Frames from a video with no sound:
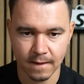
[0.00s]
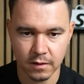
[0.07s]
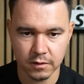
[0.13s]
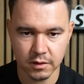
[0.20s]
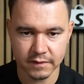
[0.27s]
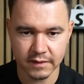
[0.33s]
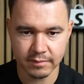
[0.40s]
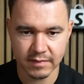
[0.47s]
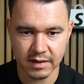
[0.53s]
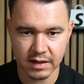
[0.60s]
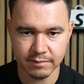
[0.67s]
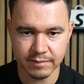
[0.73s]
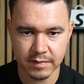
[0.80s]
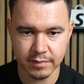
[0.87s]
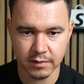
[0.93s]
Not that many
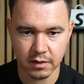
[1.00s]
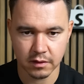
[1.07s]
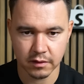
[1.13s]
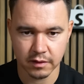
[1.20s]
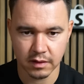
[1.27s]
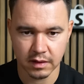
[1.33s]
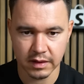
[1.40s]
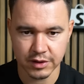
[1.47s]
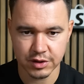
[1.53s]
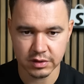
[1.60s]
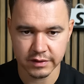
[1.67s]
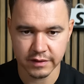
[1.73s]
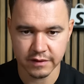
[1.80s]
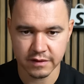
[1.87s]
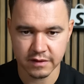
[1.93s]
people are
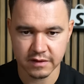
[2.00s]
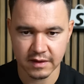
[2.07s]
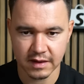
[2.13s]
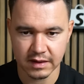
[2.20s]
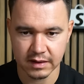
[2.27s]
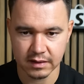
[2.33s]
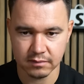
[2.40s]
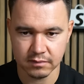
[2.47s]
literally selling